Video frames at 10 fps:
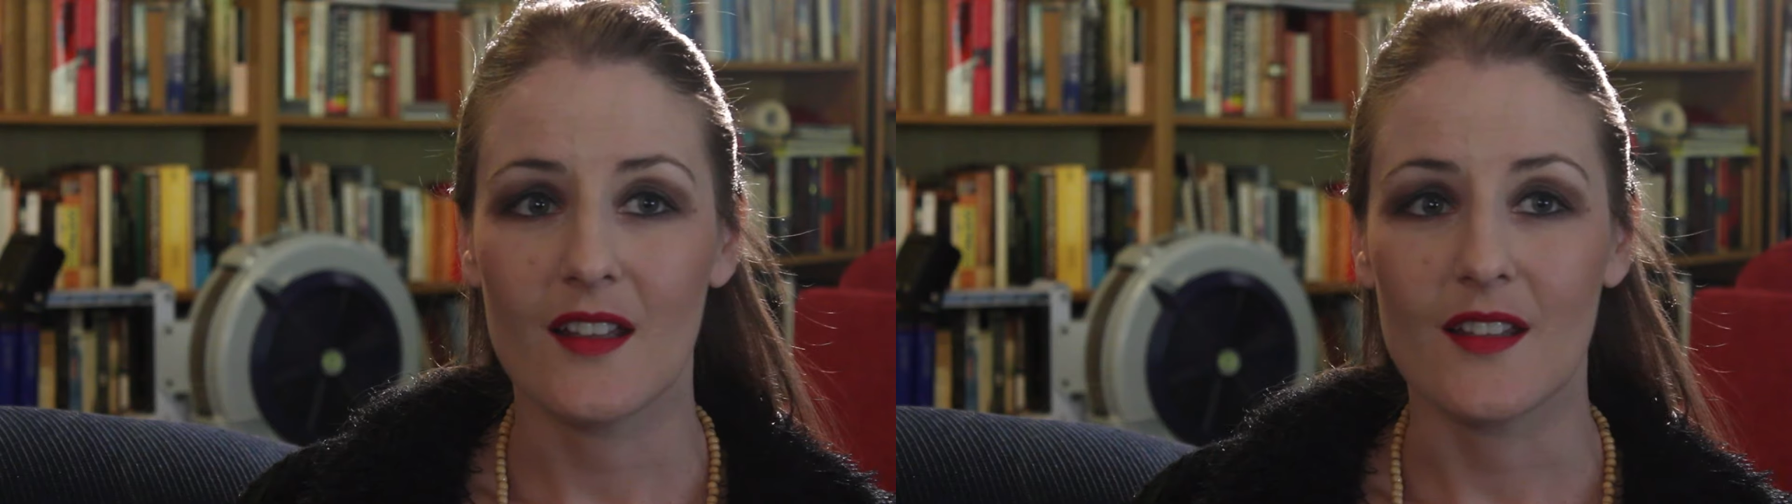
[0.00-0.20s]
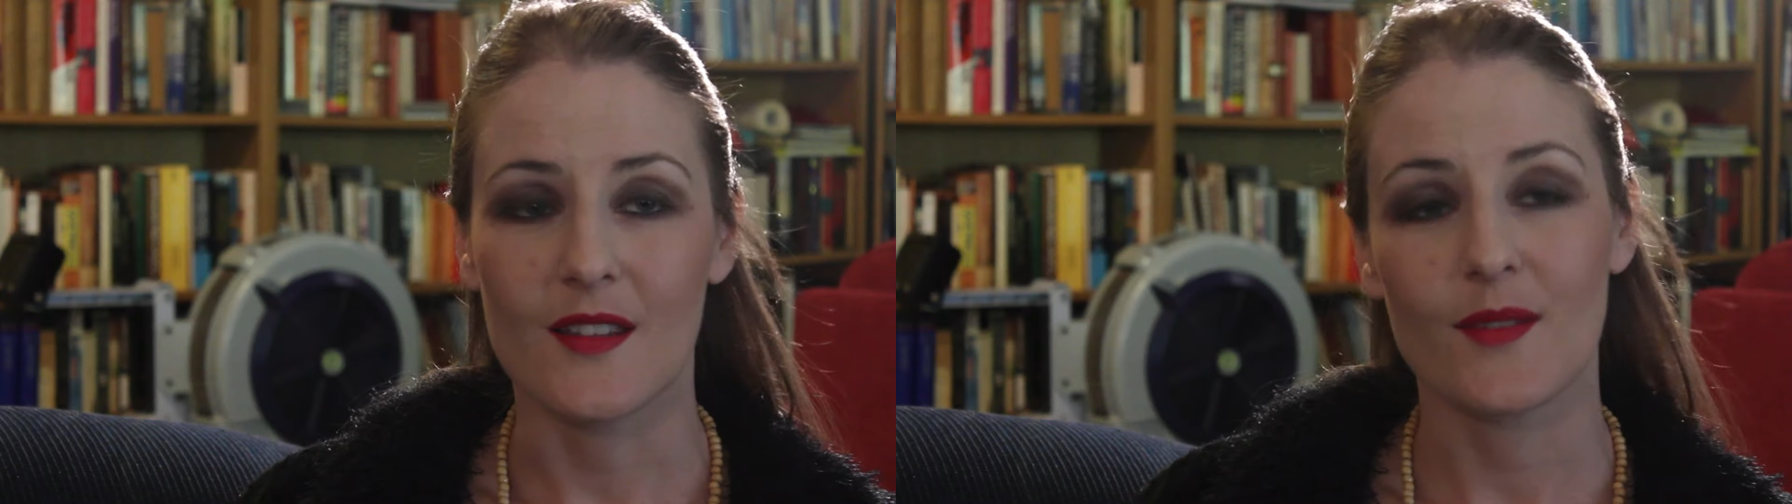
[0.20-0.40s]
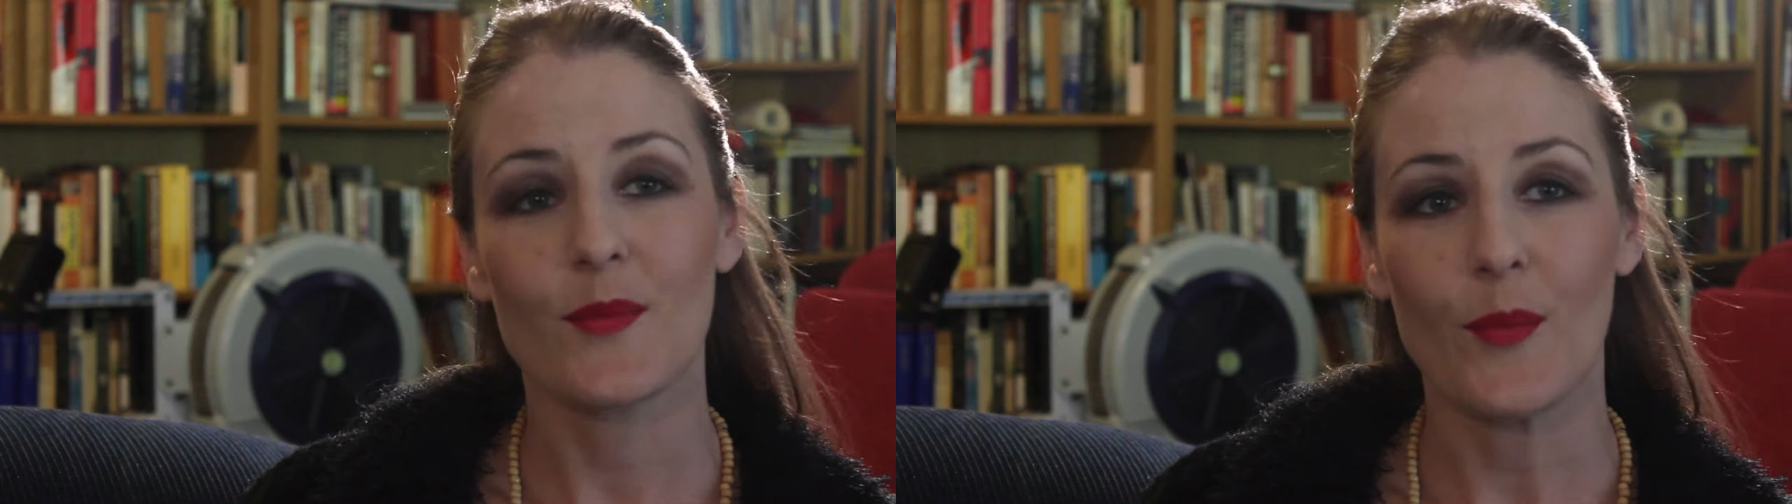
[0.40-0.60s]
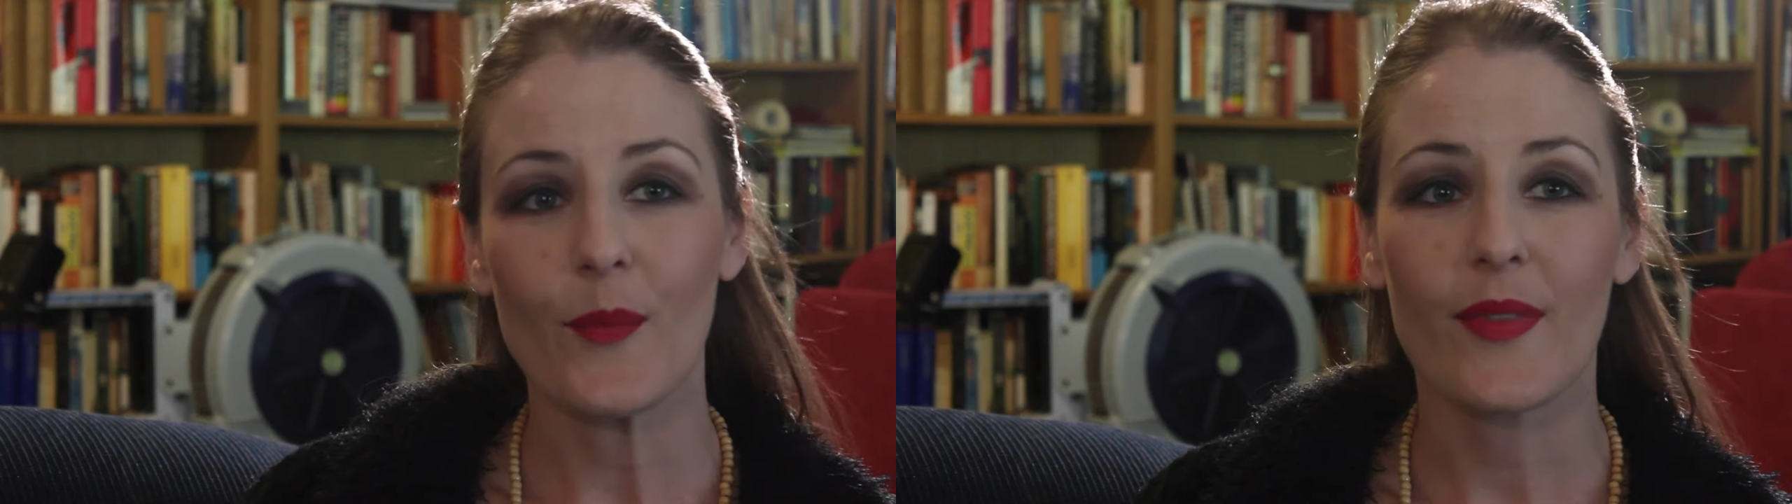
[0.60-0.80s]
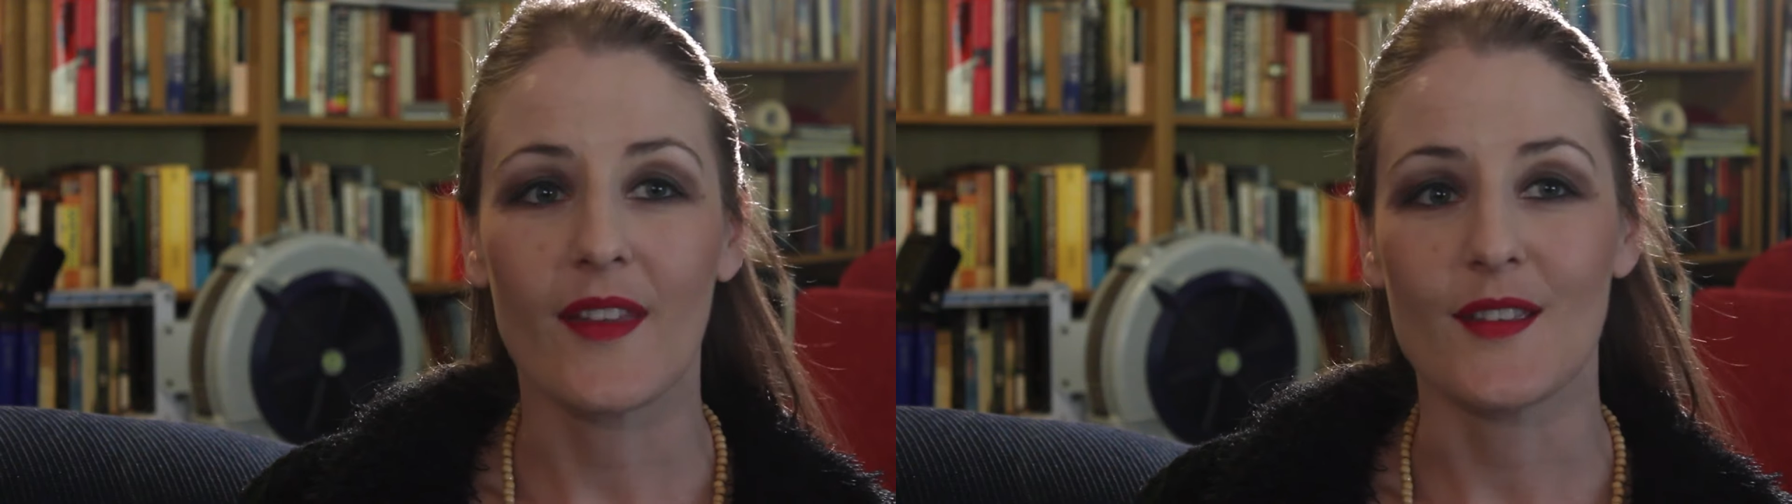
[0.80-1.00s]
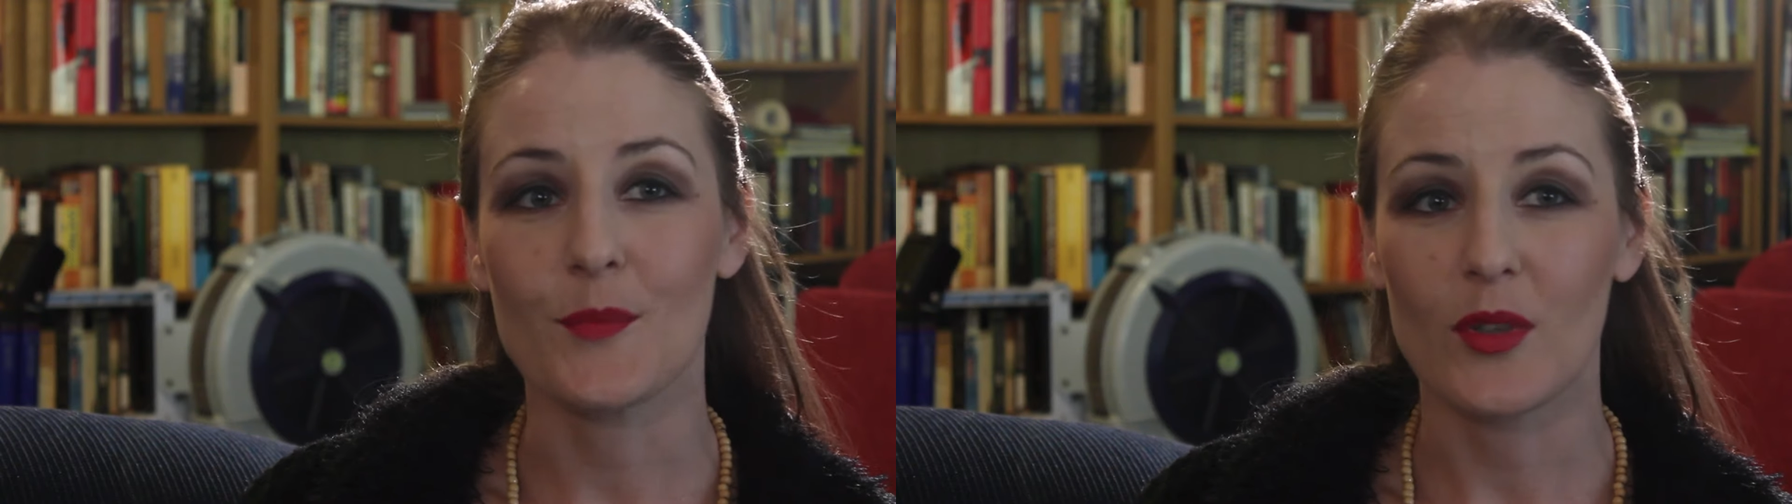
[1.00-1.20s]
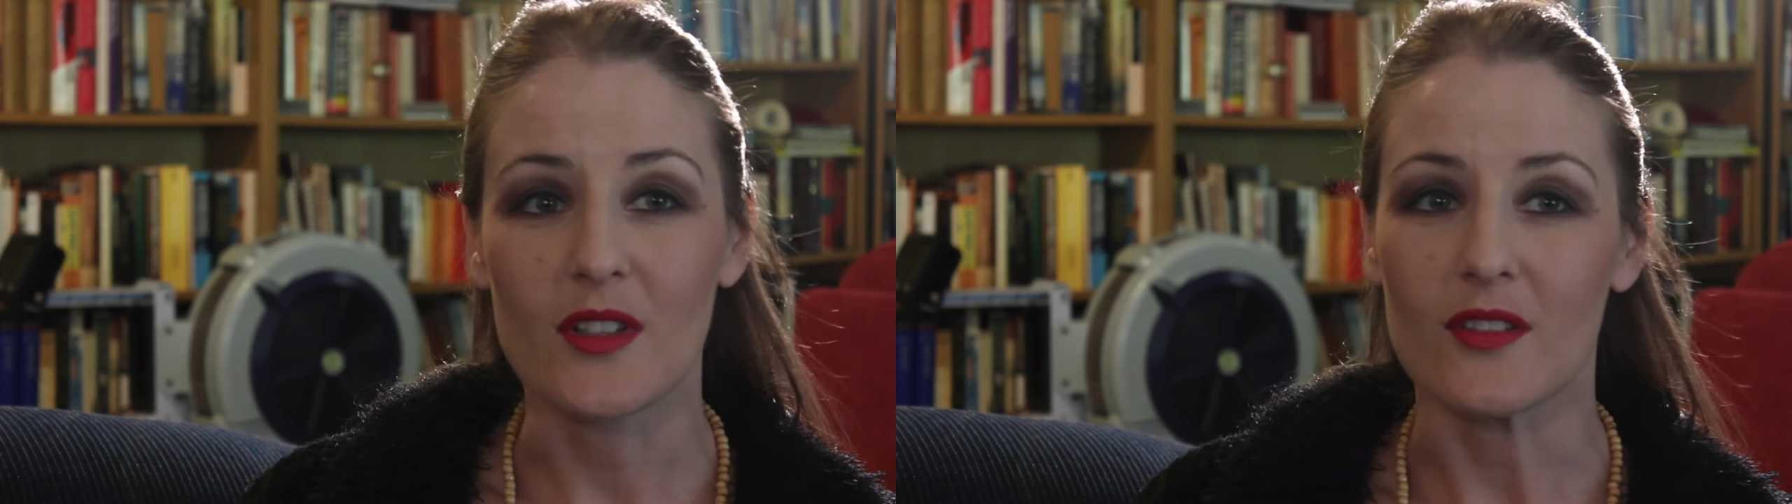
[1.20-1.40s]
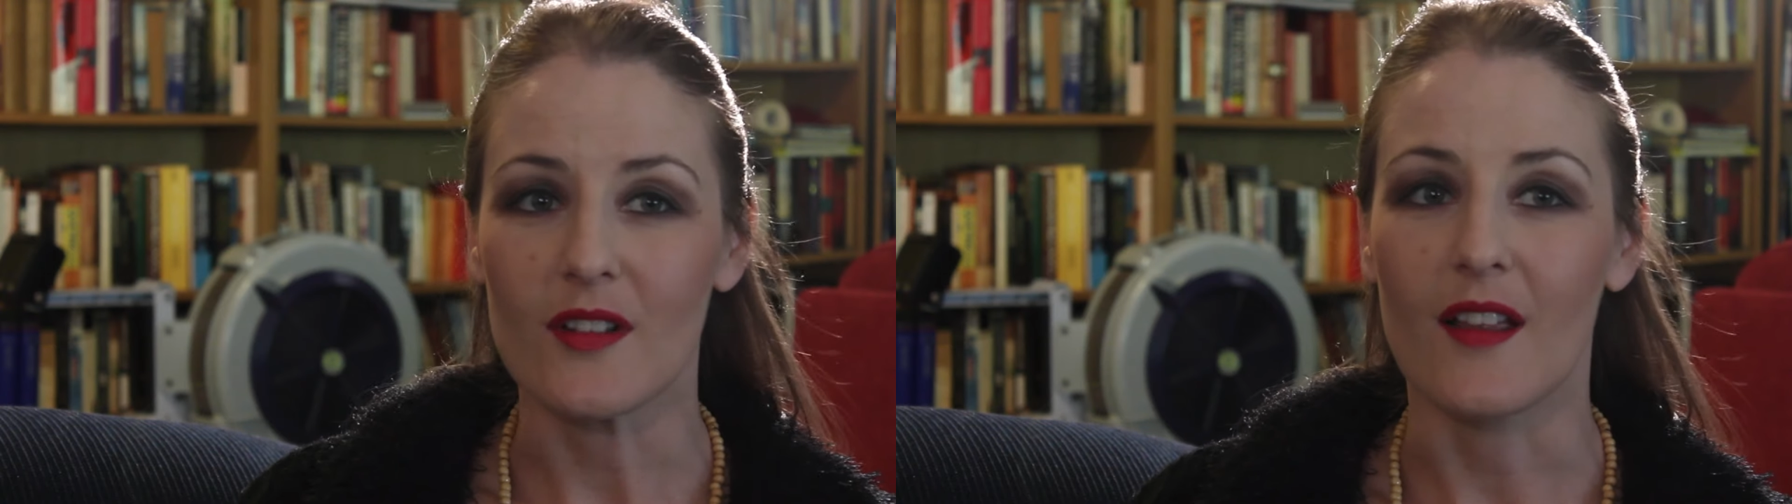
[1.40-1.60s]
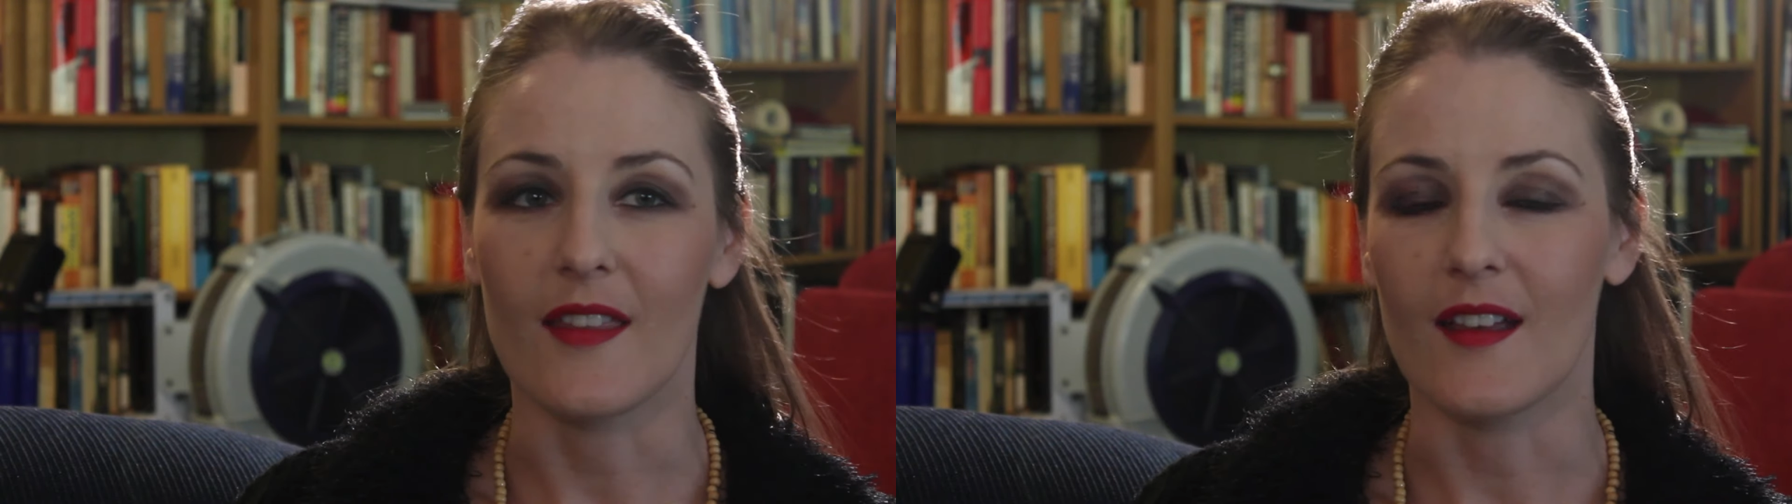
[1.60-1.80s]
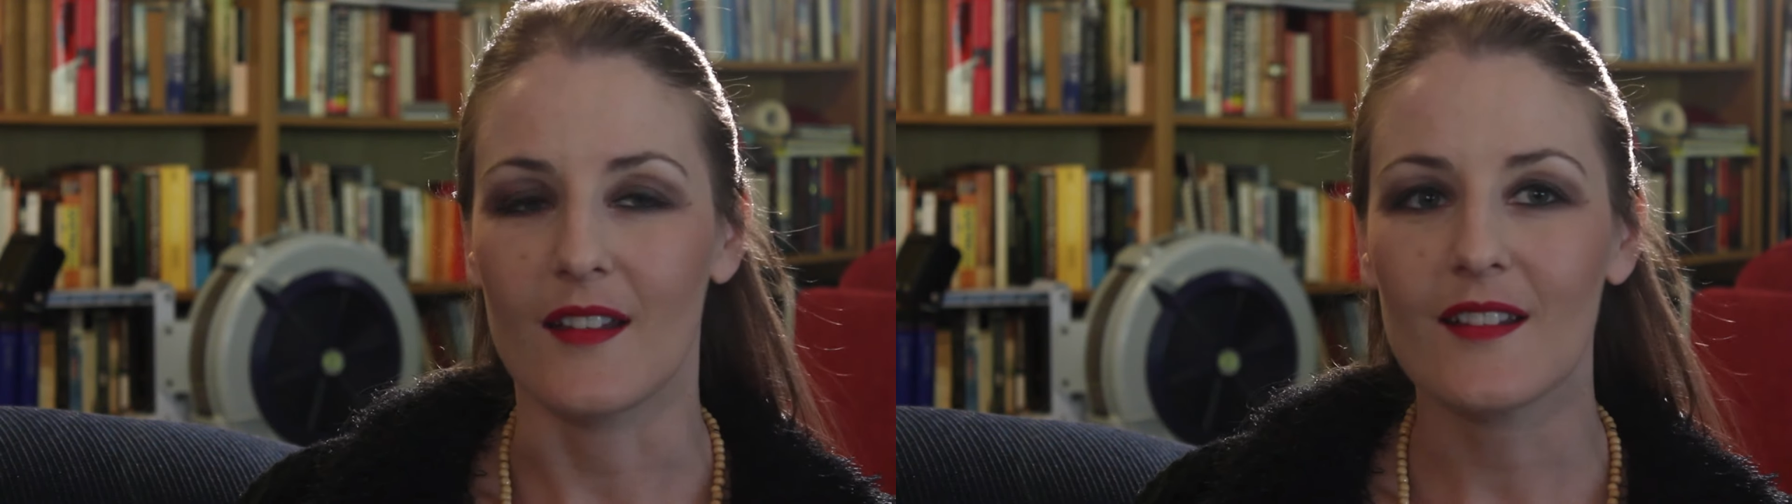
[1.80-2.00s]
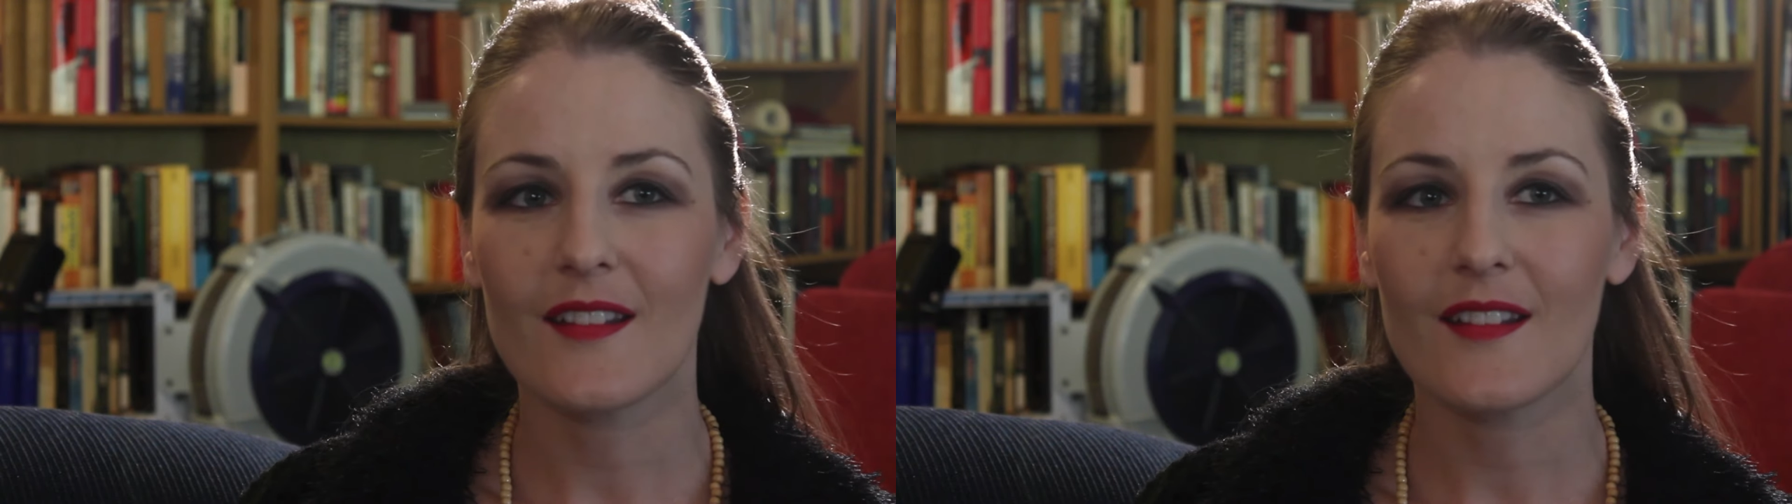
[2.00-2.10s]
it's pretty good like that.